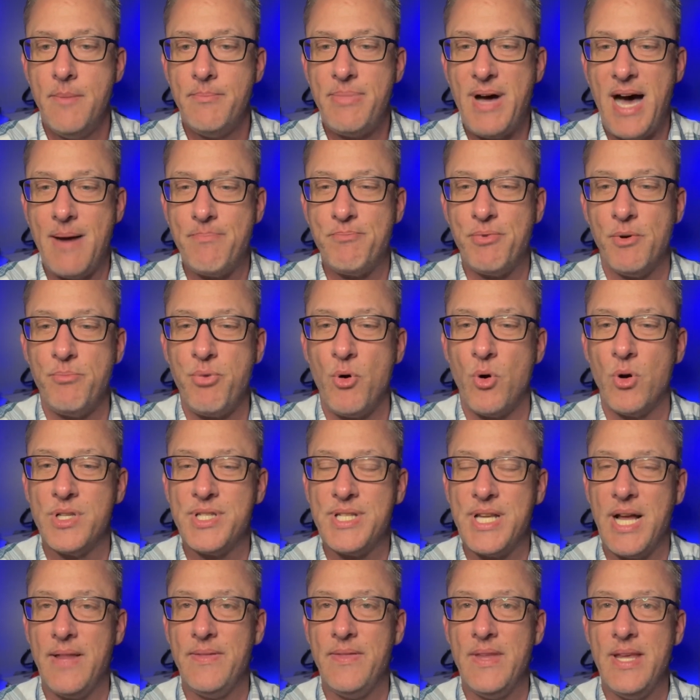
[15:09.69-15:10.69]
Pop
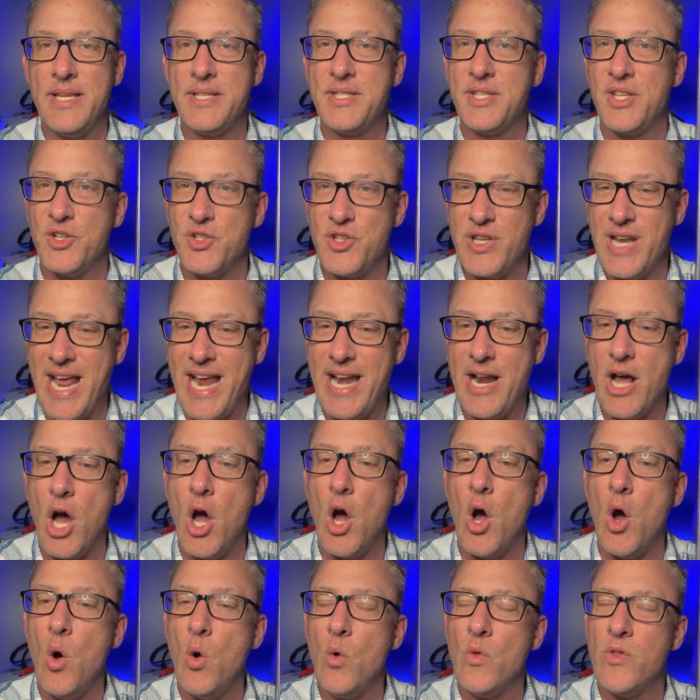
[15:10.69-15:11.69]
reports on this. There's an
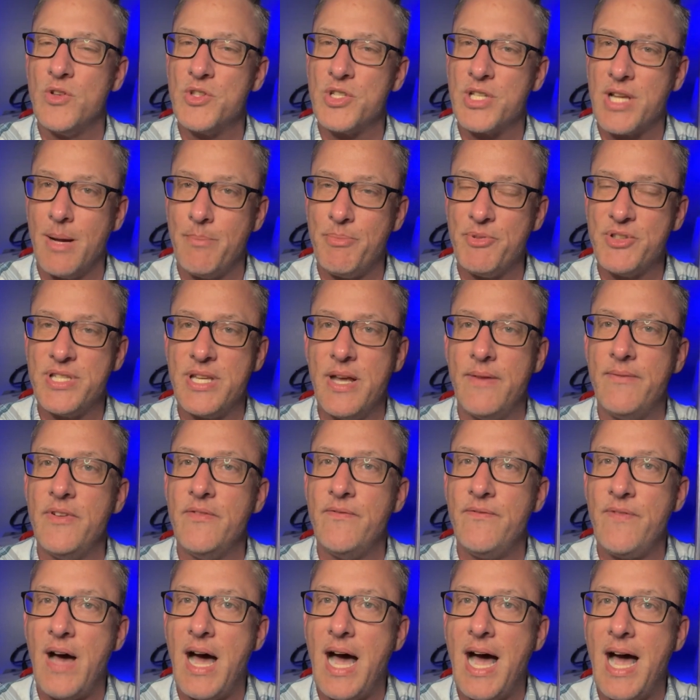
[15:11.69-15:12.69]
8.0. There's a couple
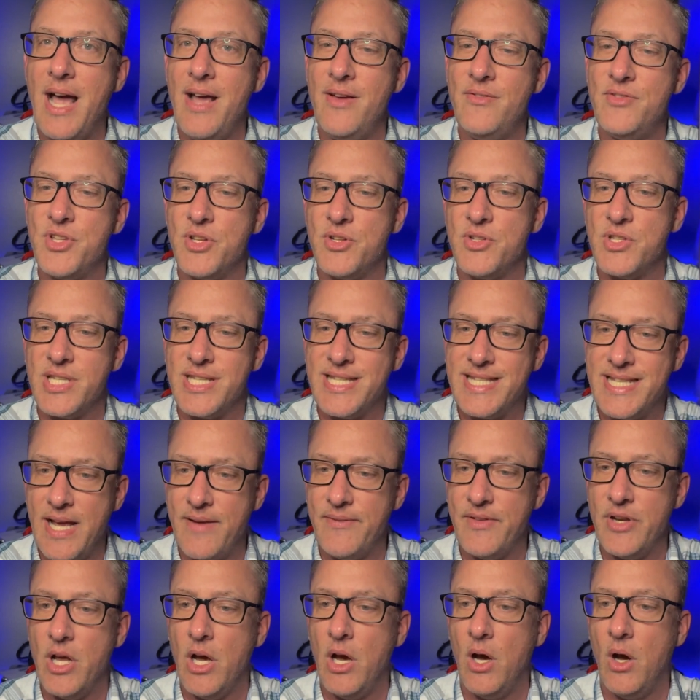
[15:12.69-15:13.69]
7.5s. There's a
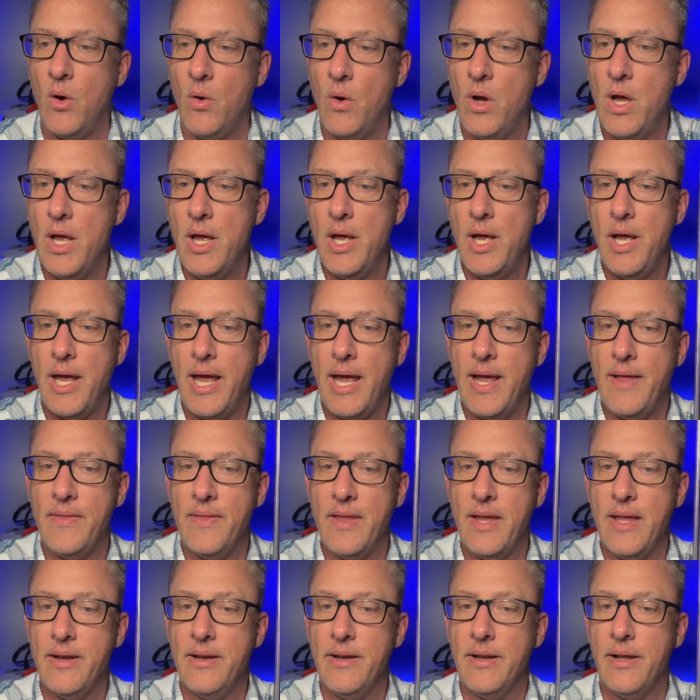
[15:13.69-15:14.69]
7.0.
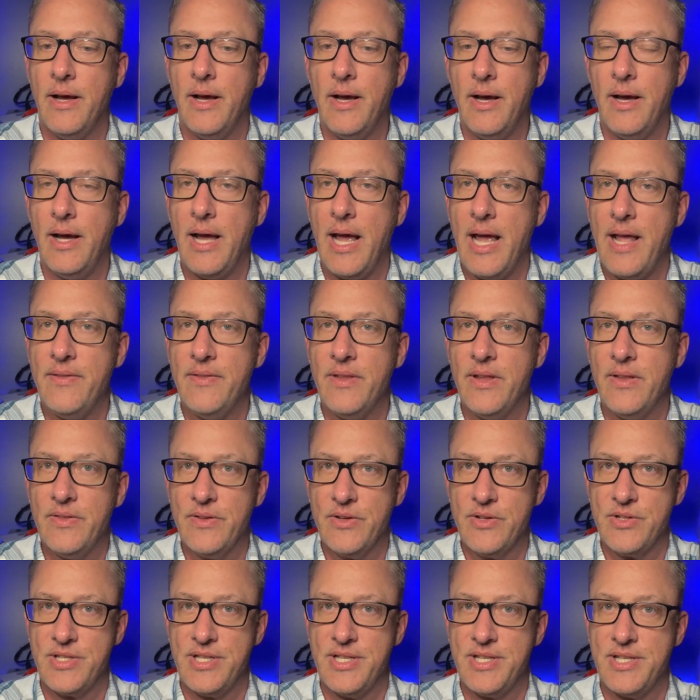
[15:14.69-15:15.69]
And then
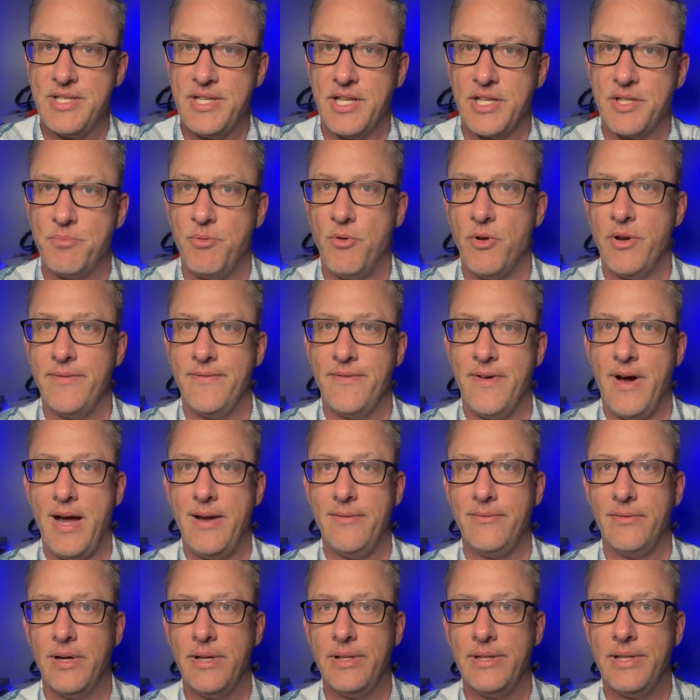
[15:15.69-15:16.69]
there's this
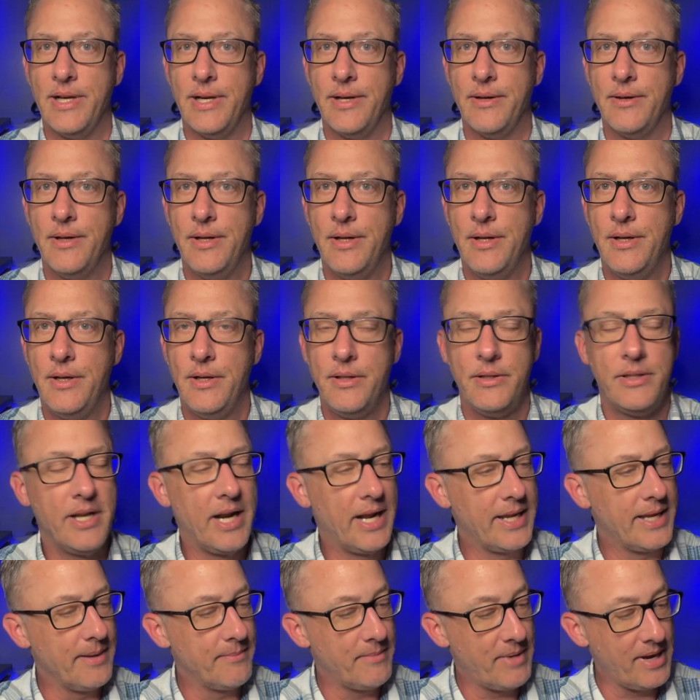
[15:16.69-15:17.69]
6.5 right there.
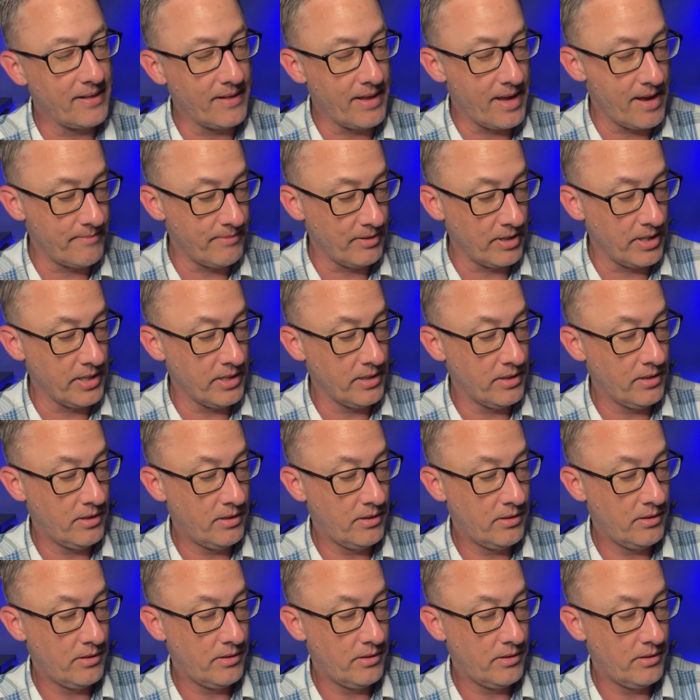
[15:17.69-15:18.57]
Did I get my labeling?